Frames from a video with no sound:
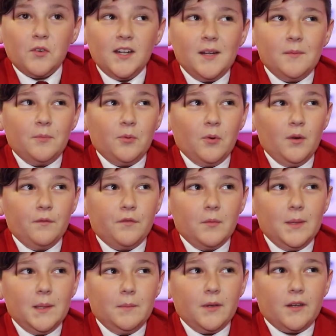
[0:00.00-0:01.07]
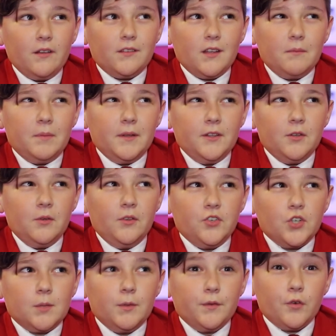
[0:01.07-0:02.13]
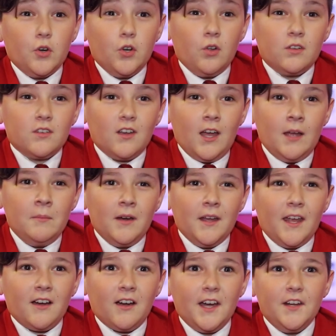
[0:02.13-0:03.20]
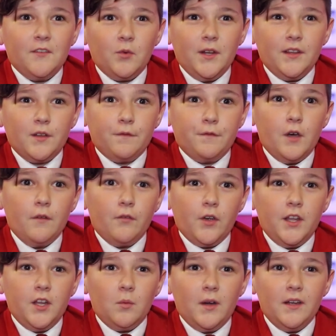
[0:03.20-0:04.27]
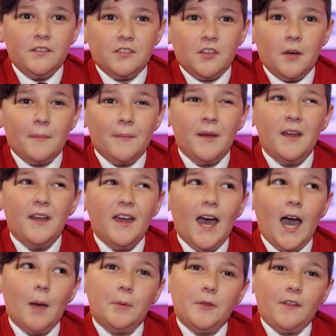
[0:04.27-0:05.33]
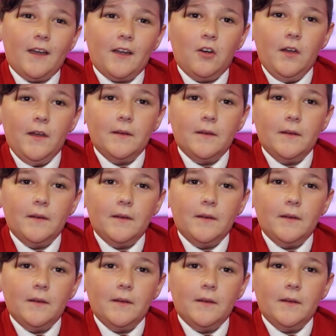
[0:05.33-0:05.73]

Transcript: really important for me because I've been doing drama for a long time and I kind of wanted to further it in a way, so I'm happy that I got